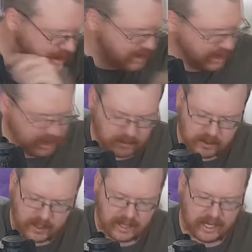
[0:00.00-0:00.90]
thing comes
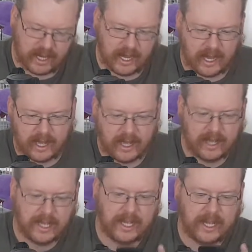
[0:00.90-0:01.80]
with
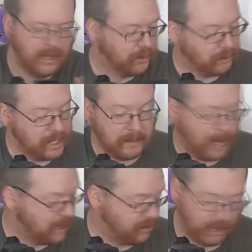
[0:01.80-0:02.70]
3
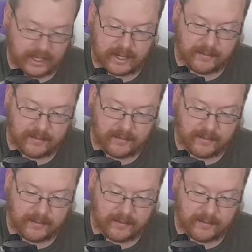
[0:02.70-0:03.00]
batteries.